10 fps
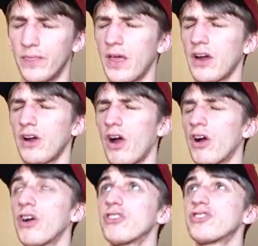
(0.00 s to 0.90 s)
There
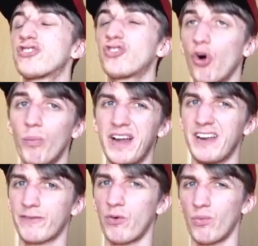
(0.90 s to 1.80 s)
are so many
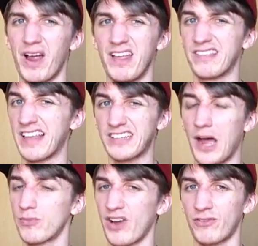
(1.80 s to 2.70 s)
different ways that
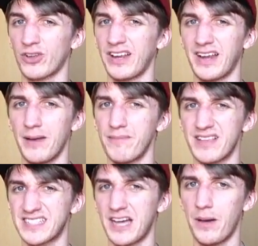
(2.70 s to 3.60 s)
time travel can get
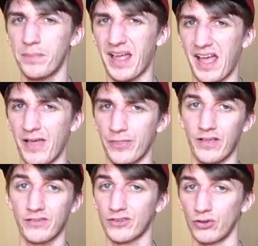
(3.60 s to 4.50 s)
messed up and
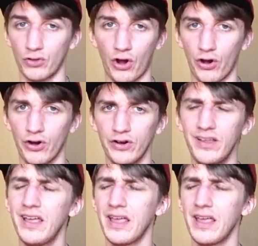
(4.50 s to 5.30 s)
things to learn,